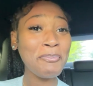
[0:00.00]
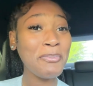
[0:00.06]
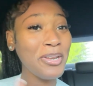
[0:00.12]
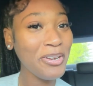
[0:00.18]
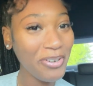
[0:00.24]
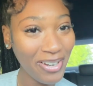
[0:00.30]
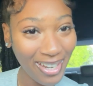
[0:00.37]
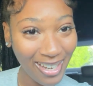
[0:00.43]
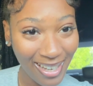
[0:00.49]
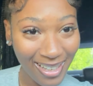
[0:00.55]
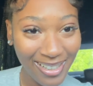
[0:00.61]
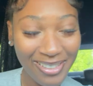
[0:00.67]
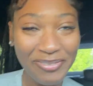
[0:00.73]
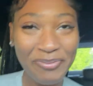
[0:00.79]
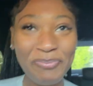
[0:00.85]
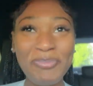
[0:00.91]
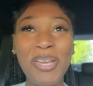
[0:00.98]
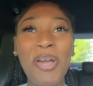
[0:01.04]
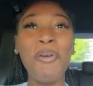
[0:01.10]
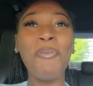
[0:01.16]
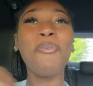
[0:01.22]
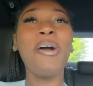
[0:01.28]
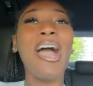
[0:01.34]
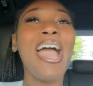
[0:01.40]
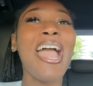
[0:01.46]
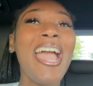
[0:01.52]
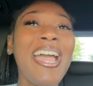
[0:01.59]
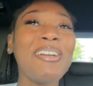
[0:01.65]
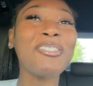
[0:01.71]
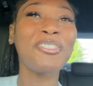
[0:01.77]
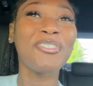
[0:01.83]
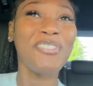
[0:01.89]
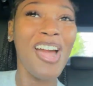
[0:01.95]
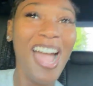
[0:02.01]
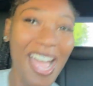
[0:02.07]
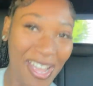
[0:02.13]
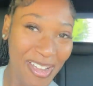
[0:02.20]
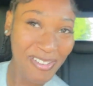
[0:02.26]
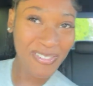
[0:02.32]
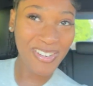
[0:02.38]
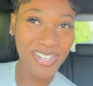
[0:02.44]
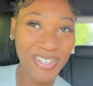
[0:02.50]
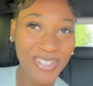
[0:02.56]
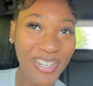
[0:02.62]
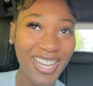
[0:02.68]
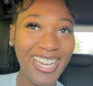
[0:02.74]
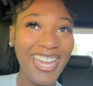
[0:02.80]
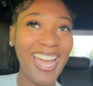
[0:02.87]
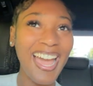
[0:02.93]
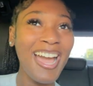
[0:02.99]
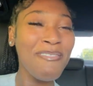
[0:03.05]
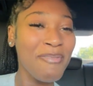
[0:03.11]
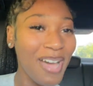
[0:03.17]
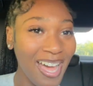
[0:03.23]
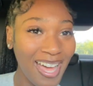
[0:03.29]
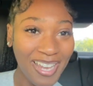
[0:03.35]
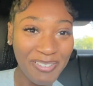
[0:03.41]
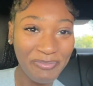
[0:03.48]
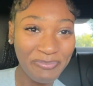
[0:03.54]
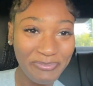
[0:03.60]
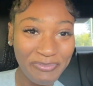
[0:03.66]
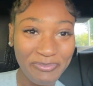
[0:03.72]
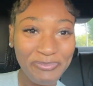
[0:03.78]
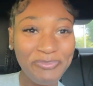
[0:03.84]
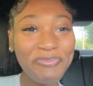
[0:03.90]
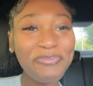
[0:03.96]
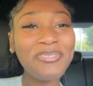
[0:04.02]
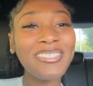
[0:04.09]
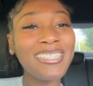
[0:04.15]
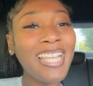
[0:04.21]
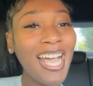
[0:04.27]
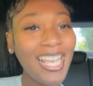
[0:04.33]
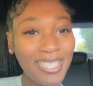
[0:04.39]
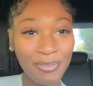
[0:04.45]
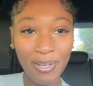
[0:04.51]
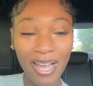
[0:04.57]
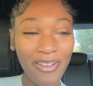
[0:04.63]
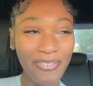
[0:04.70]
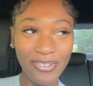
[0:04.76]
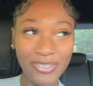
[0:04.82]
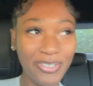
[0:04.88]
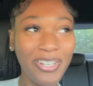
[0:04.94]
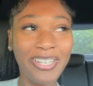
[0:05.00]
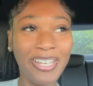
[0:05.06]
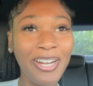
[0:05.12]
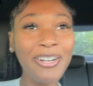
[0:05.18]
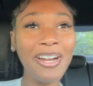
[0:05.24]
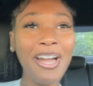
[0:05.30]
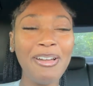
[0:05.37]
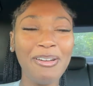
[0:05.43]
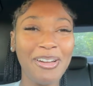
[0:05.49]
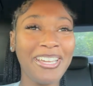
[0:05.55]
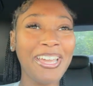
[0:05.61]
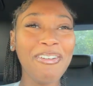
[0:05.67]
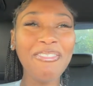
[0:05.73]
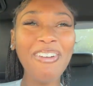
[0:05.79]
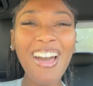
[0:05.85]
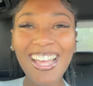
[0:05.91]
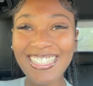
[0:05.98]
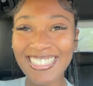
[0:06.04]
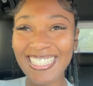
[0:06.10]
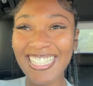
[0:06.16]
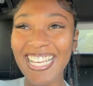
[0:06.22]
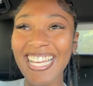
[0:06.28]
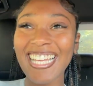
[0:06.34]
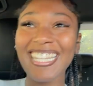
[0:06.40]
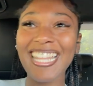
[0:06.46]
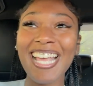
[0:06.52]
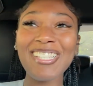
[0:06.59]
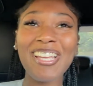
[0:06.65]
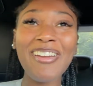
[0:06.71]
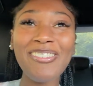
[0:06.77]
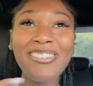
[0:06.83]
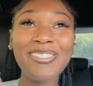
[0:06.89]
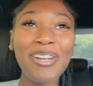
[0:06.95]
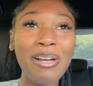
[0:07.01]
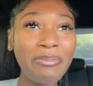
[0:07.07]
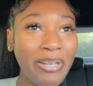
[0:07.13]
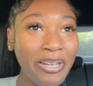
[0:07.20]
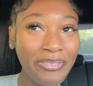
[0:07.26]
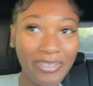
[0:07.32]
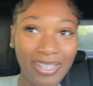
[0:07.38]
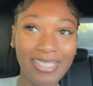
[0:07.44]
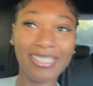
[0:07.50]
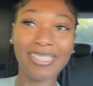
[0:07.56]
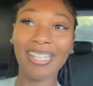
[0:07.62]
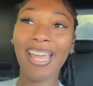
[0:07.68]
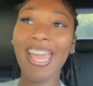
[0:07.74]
Period. Why drive when you can get a man? That's why everyone's got a girl. Get what? That's why everyone's got a boyfriend.